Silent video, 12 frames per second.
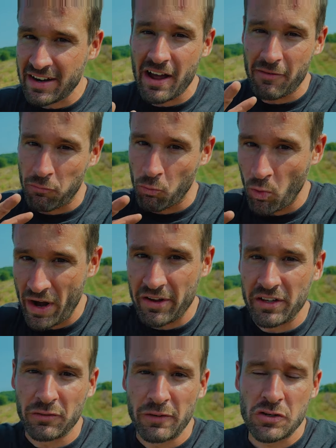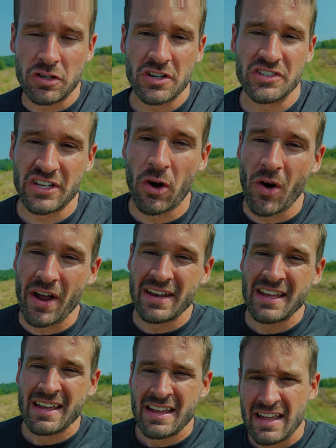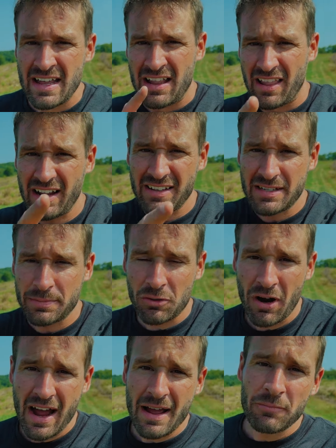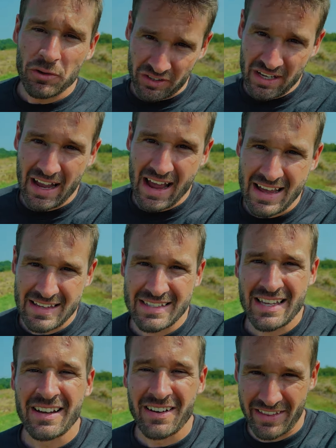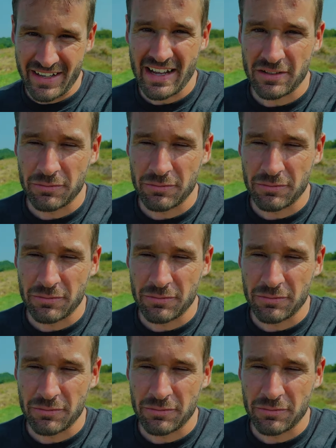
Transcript: of where this future is going. Like and subscribe. We'll see you guys on the next